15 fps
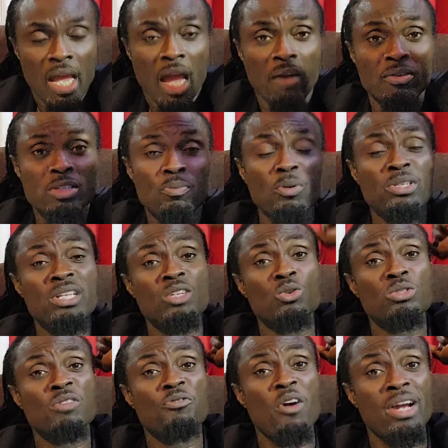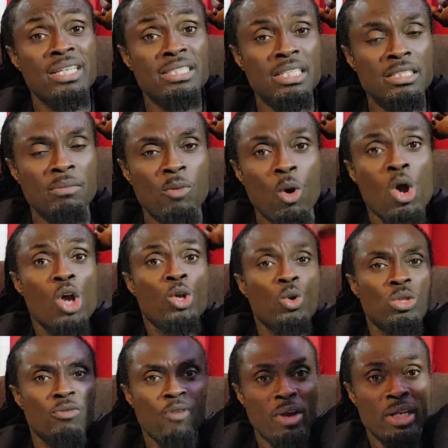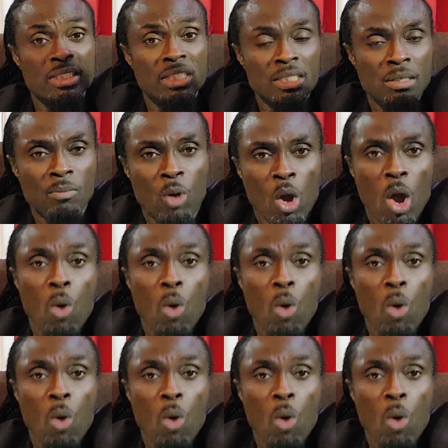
And the spirit that use the frankincense and the myrrh, use the frankincense and the myrrh.